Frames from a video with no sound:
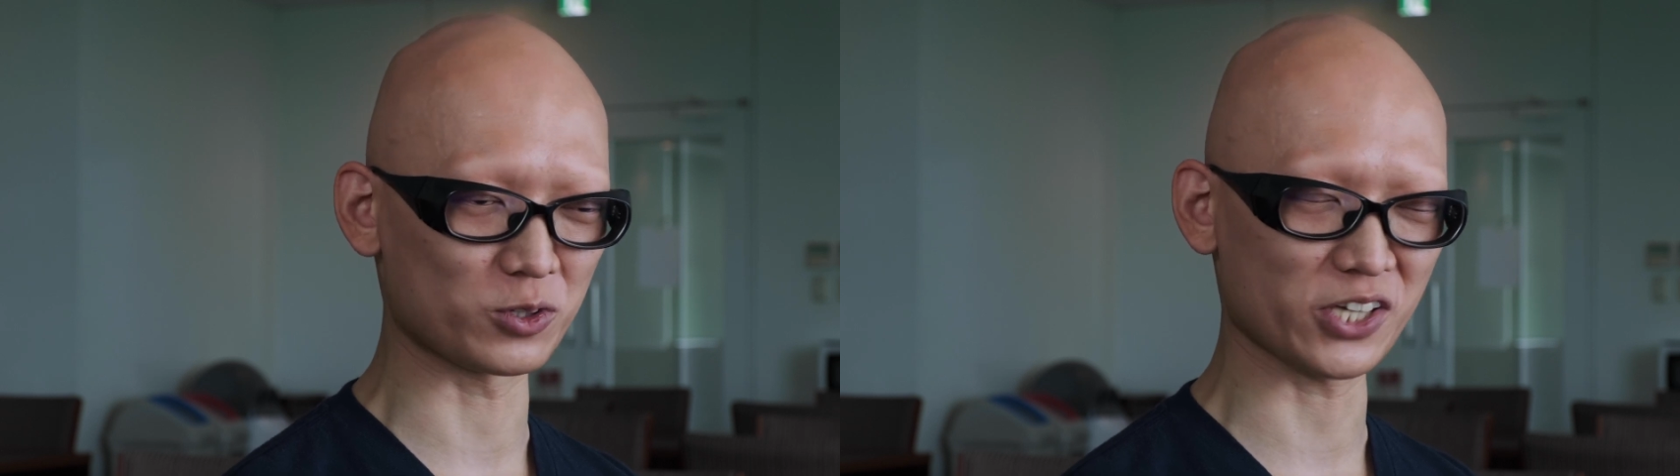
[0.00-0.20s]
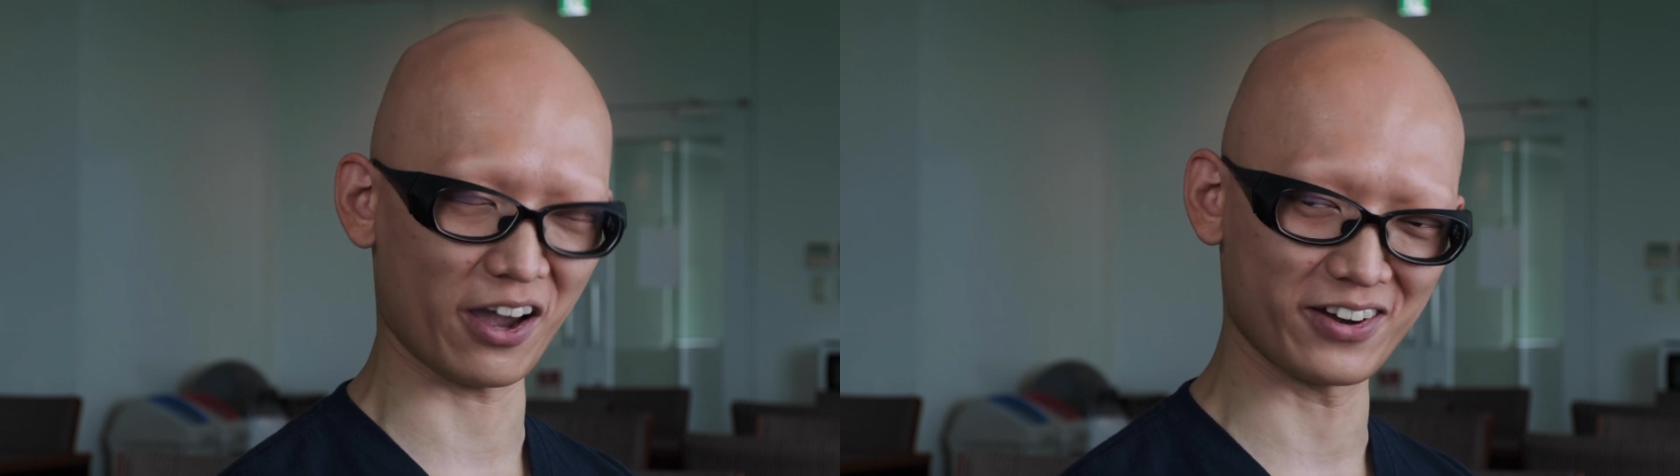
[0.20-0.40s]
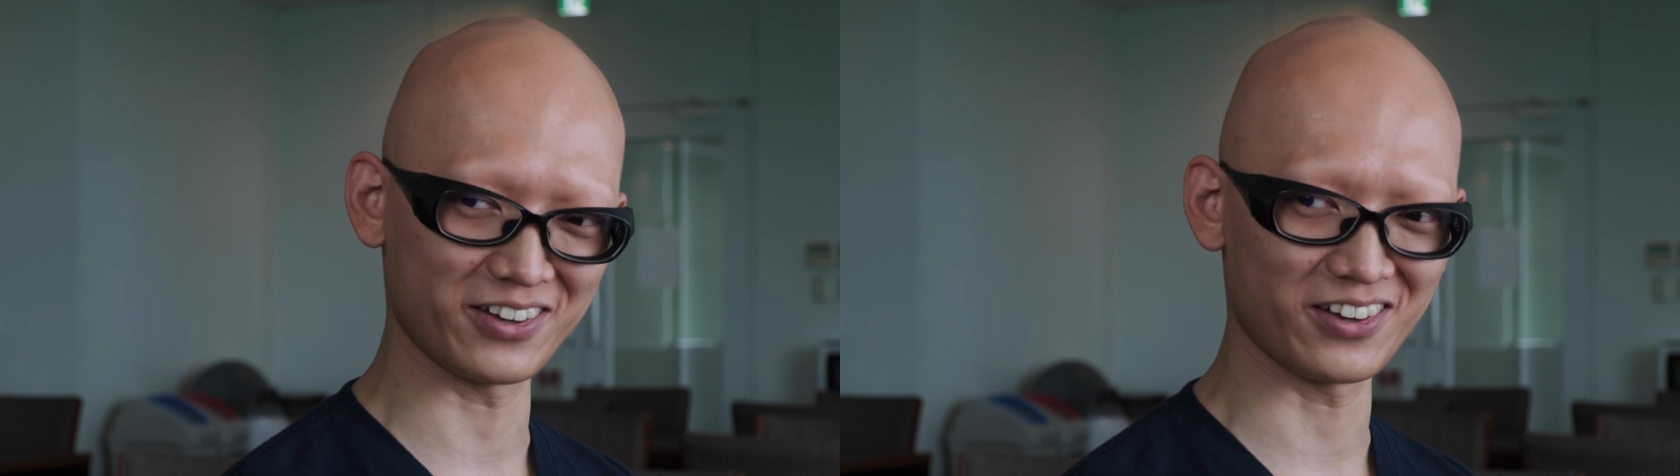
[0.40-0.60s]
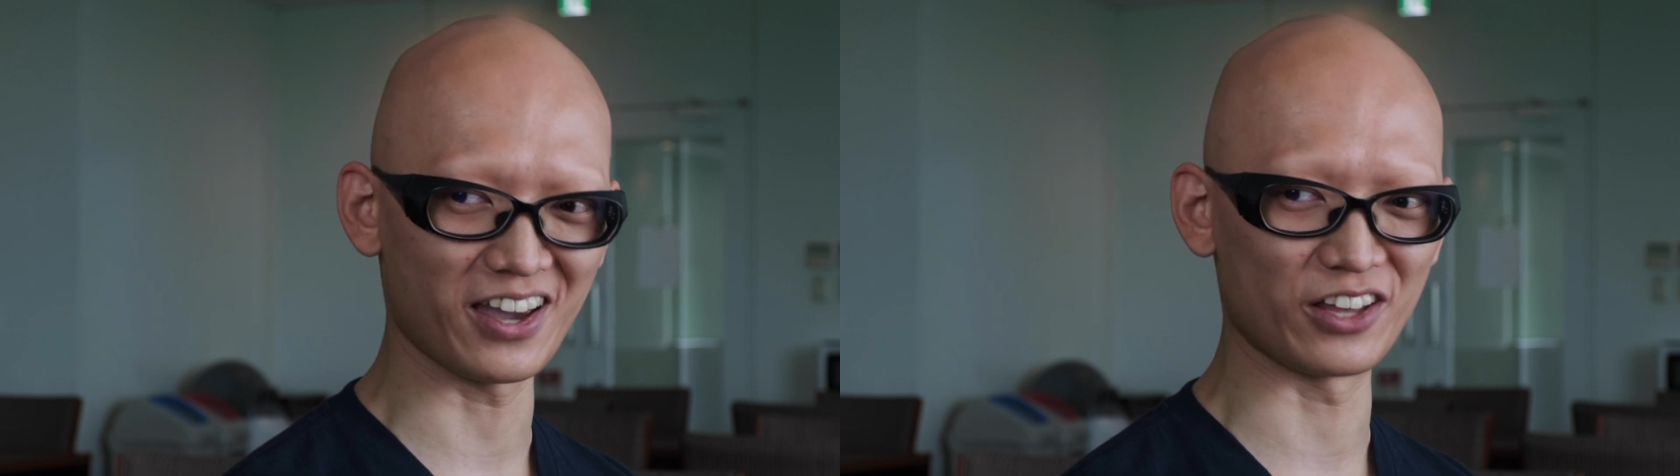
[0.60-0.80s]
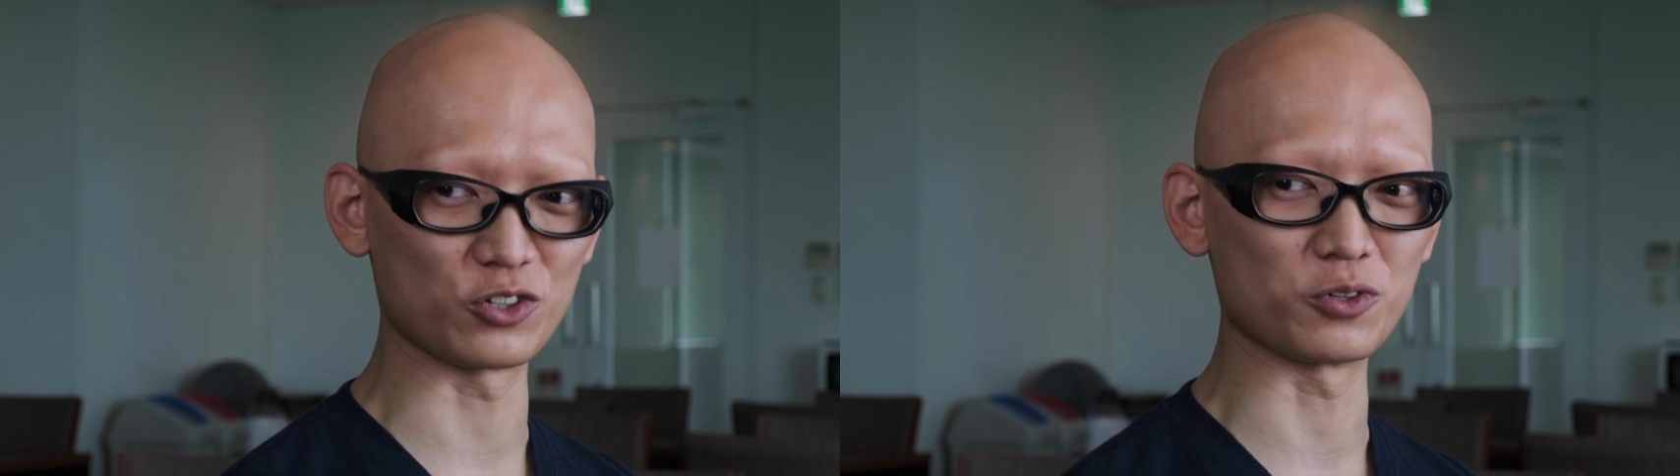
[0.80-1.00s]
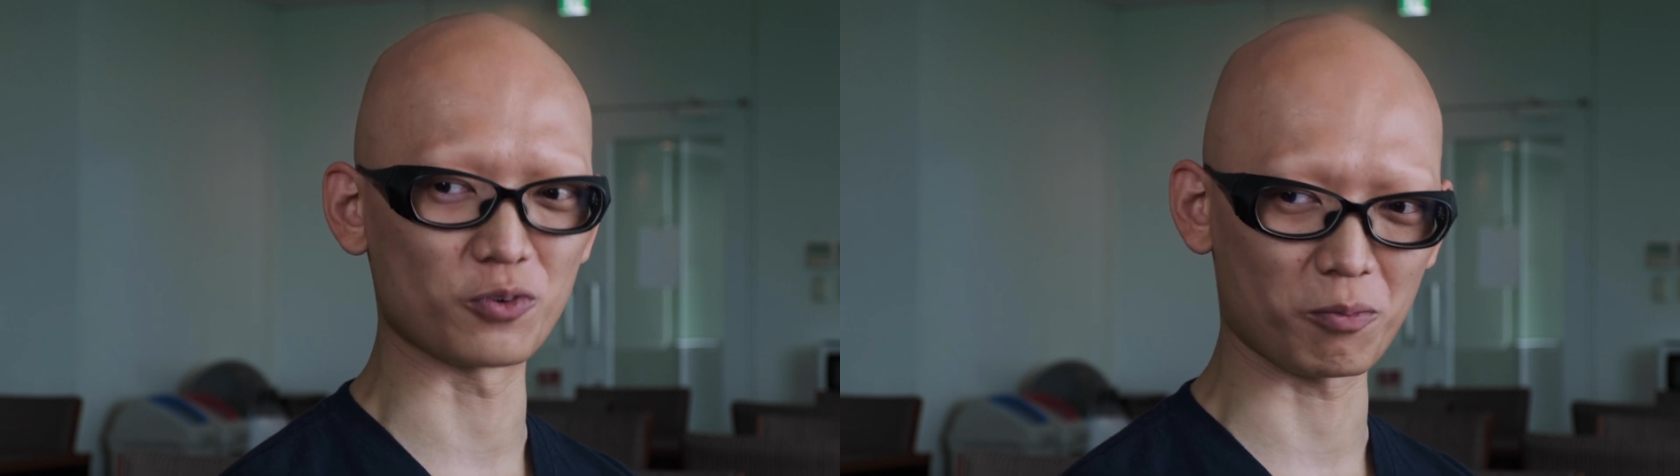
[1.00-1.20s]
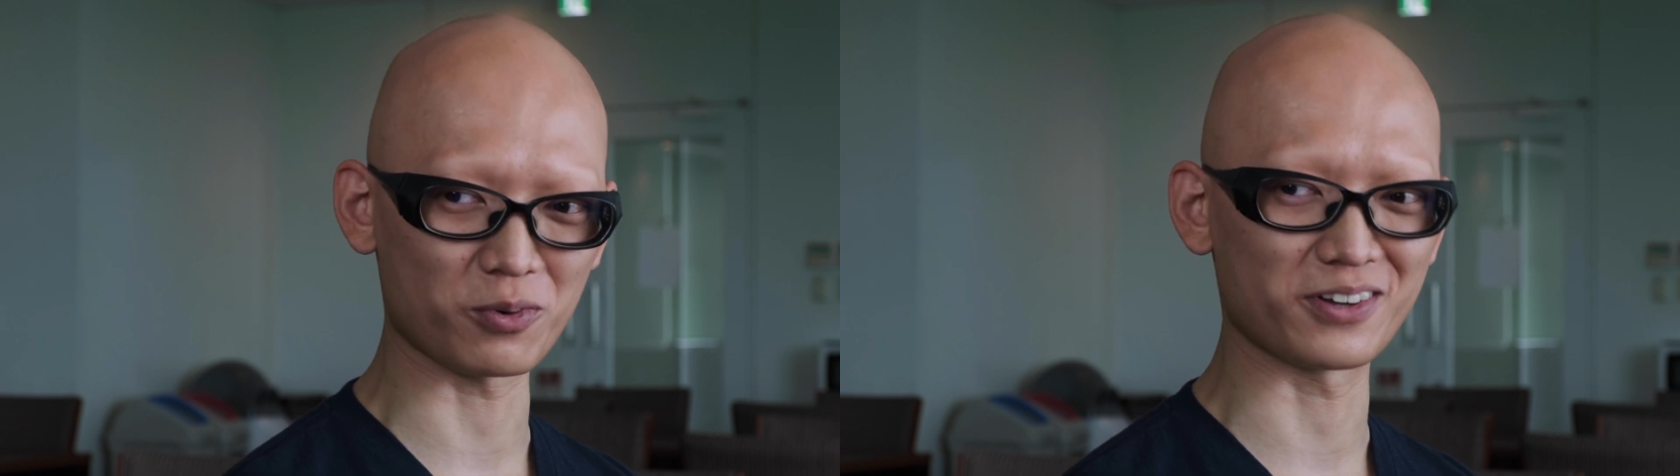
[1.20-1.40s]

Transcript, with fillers: China and Europe.